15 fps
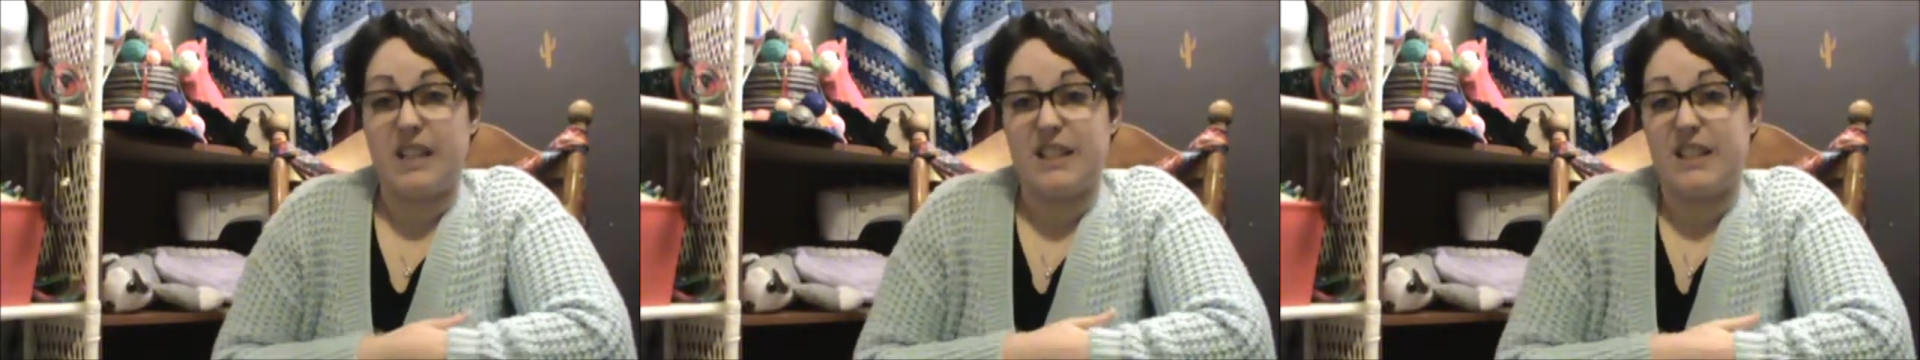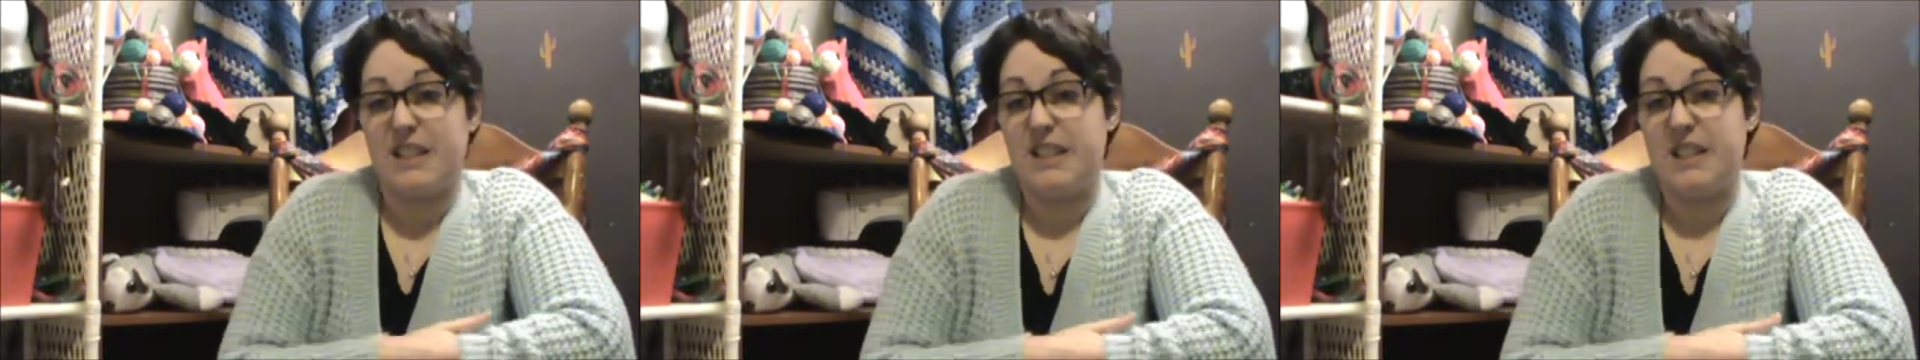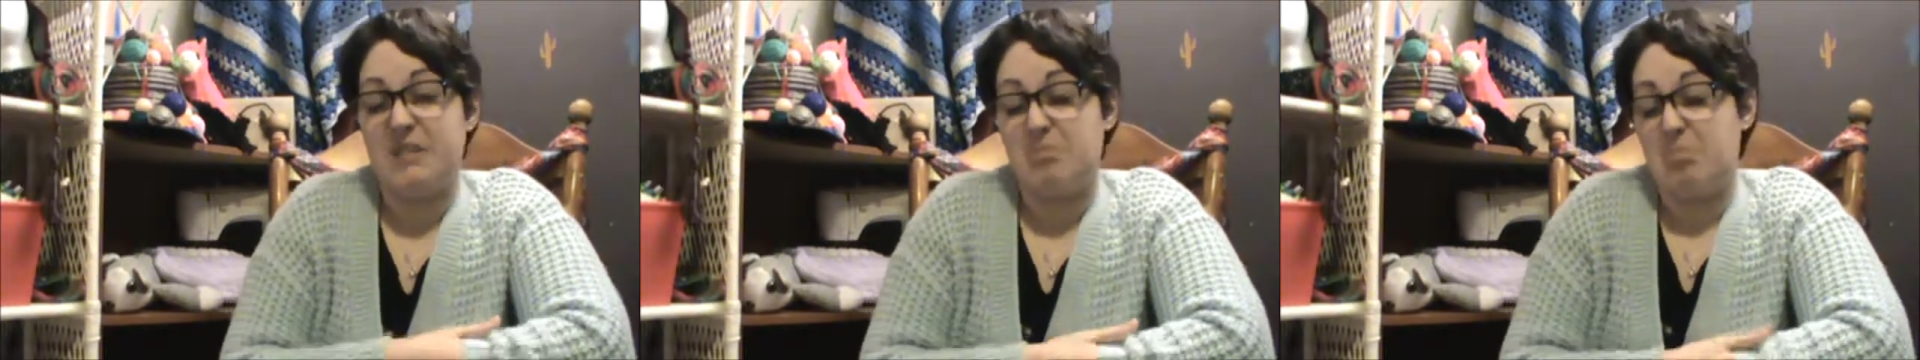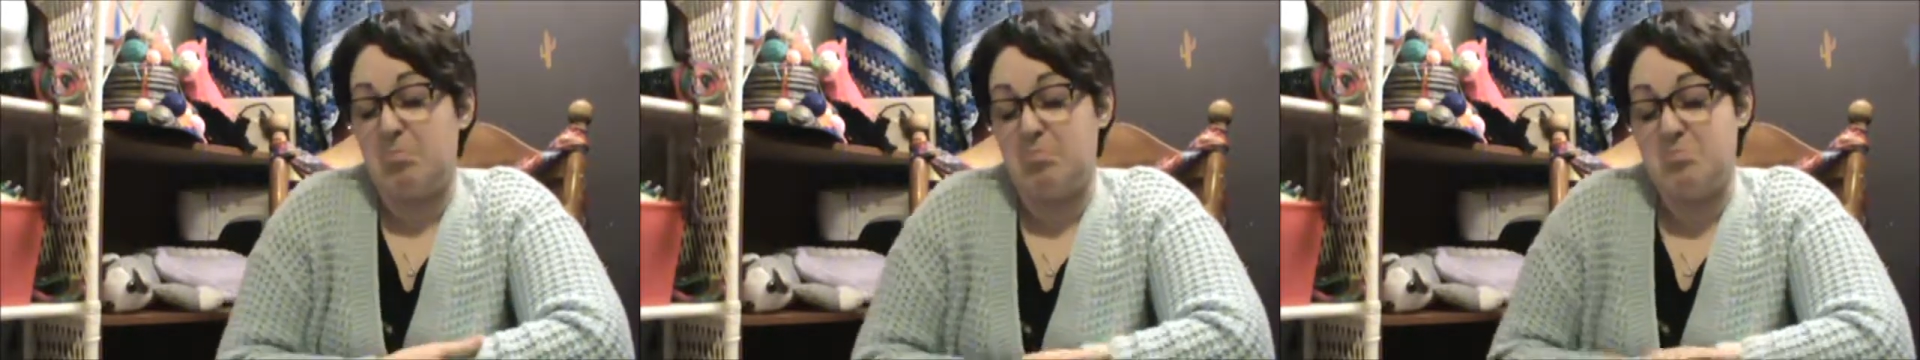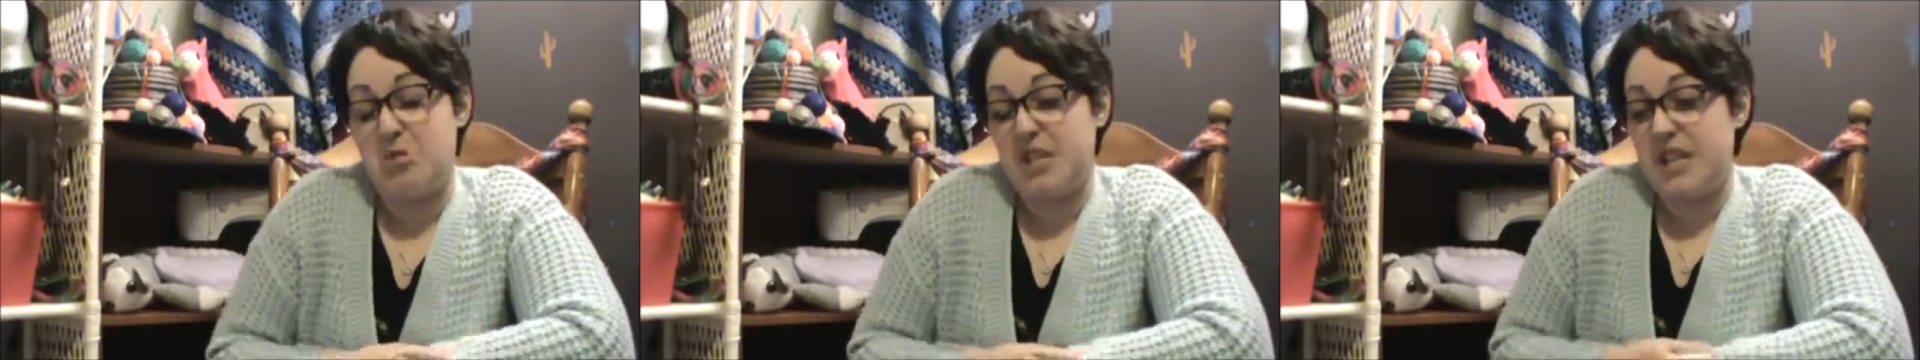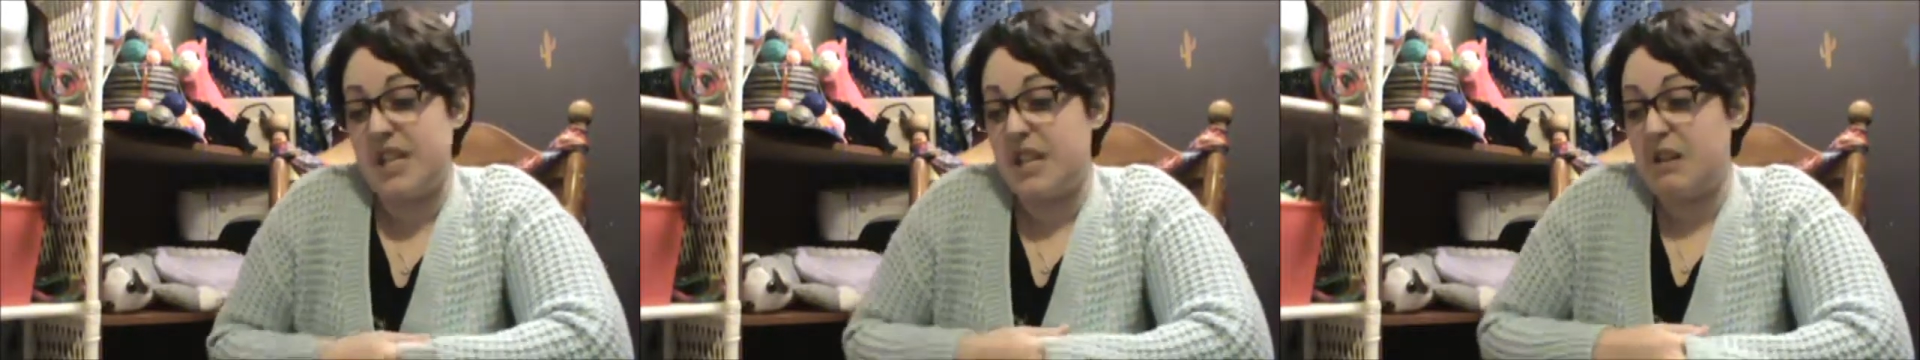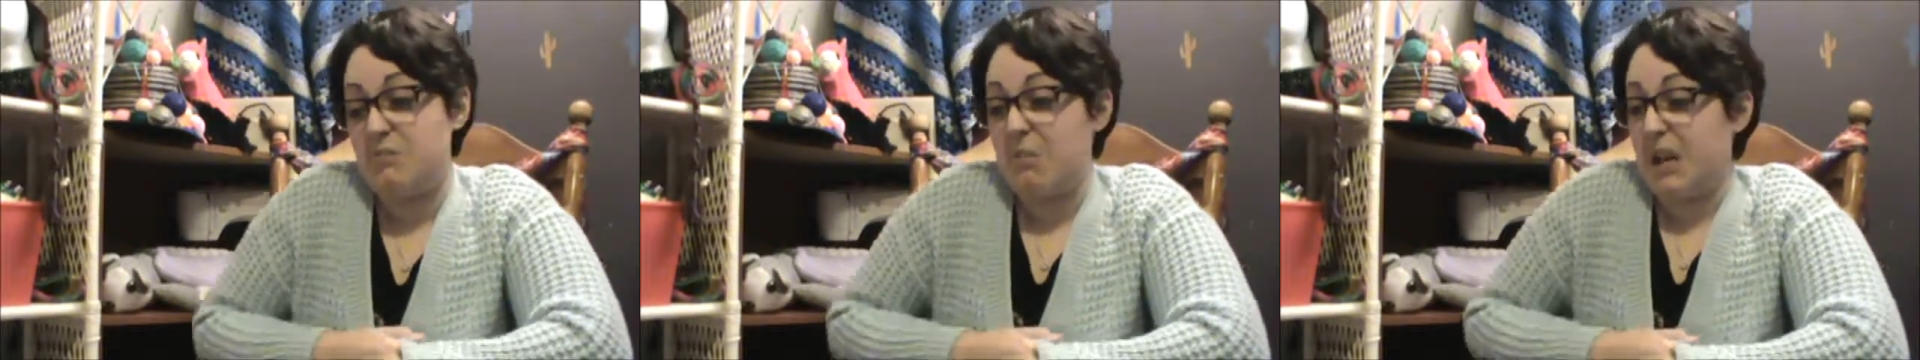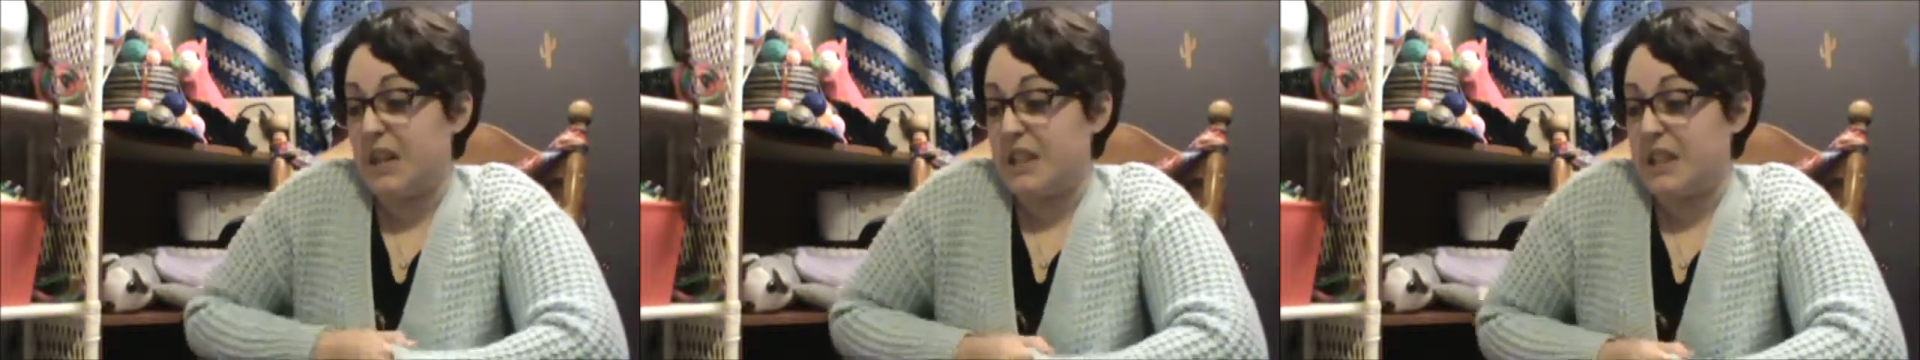Like she didn't
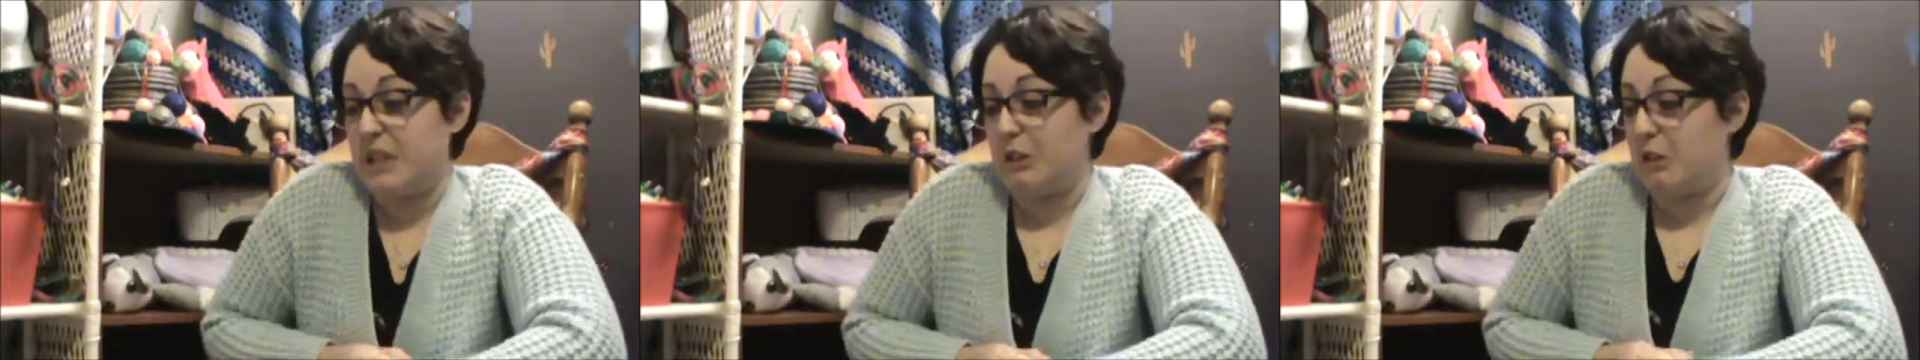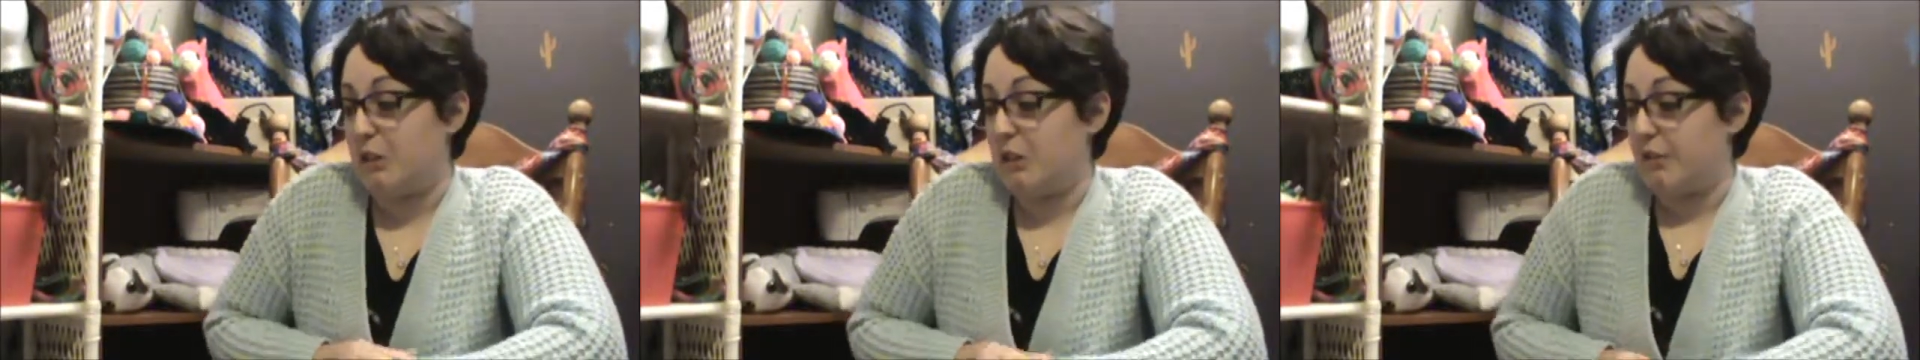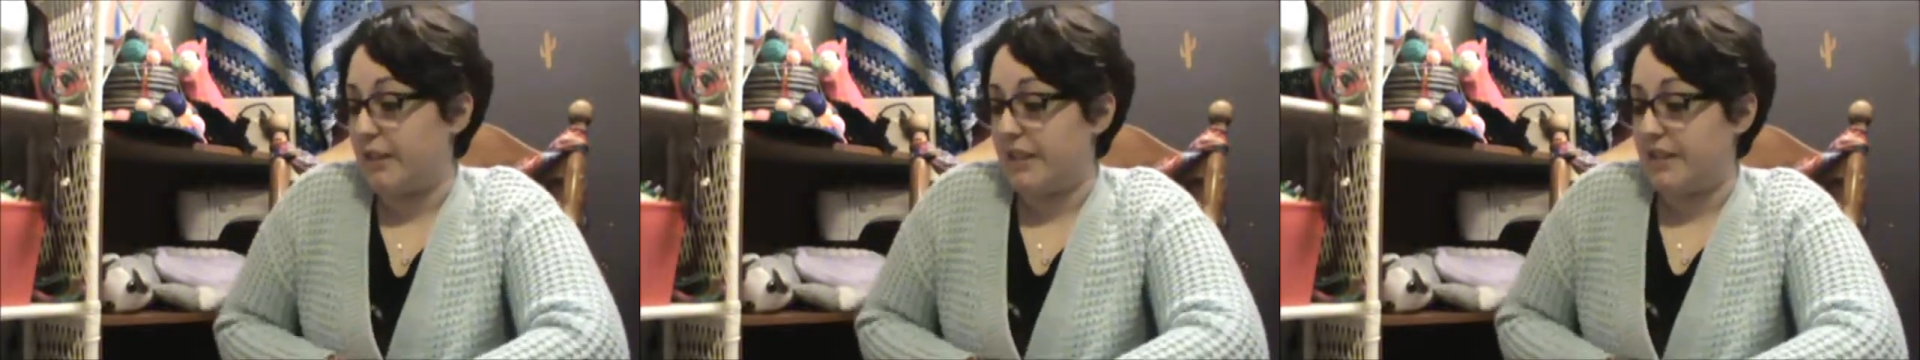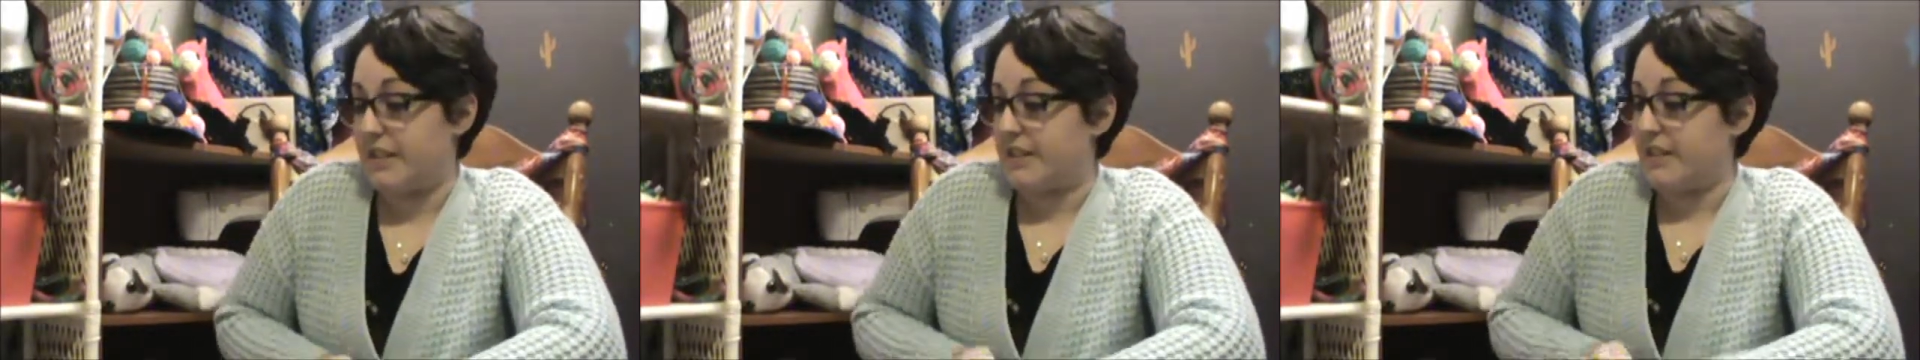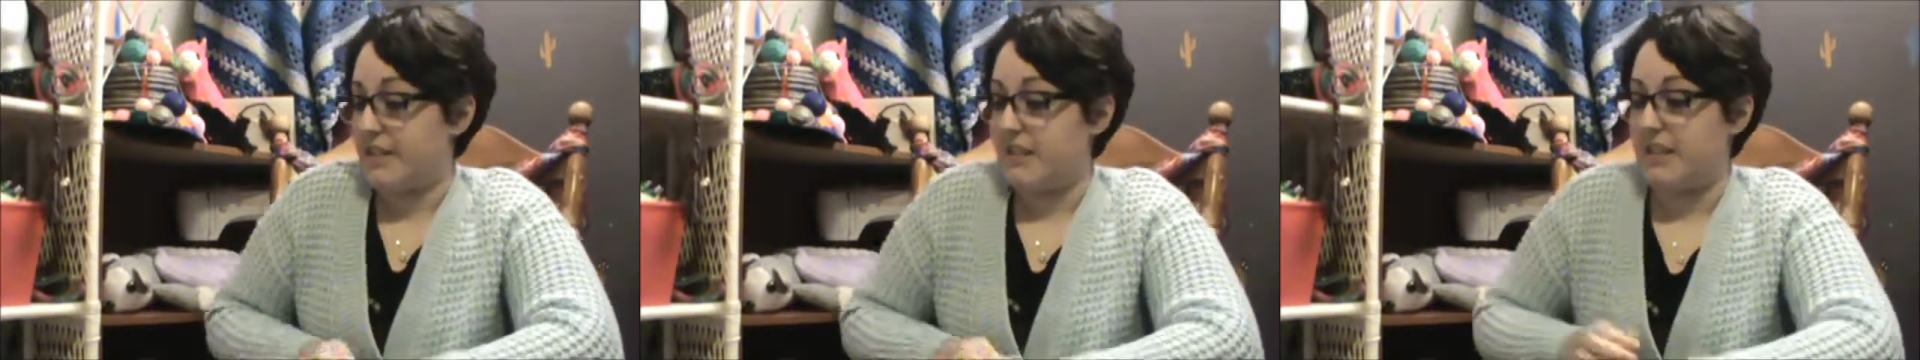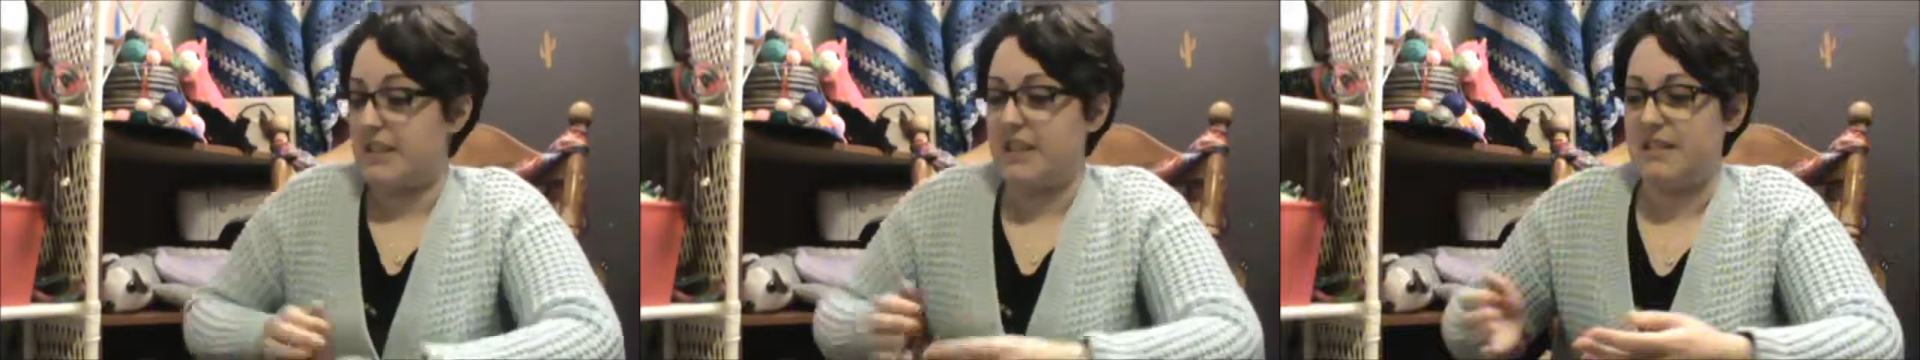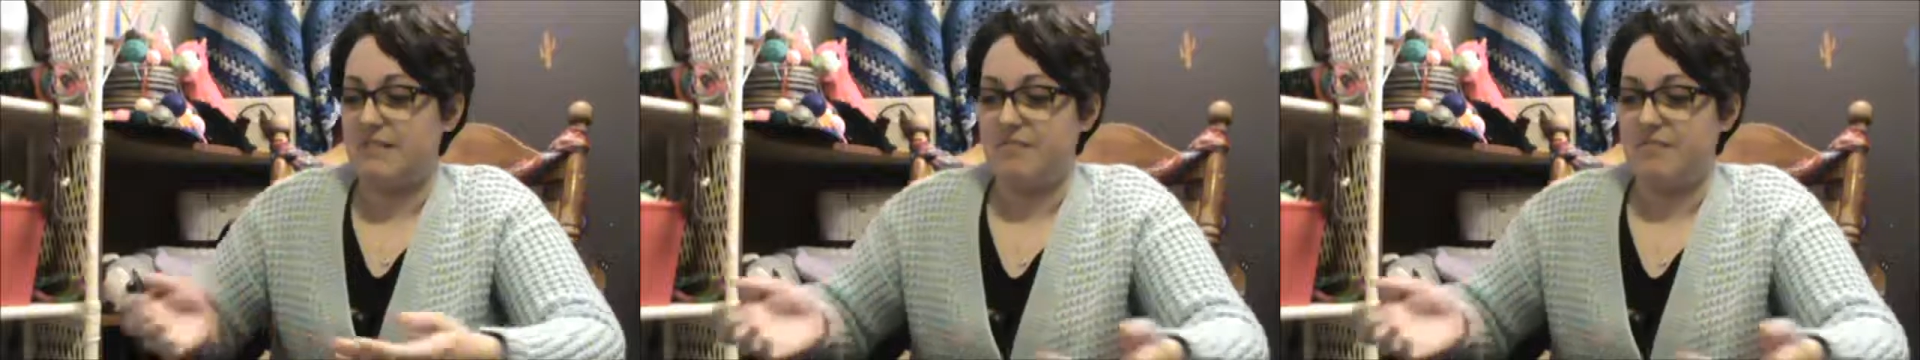mind at all, because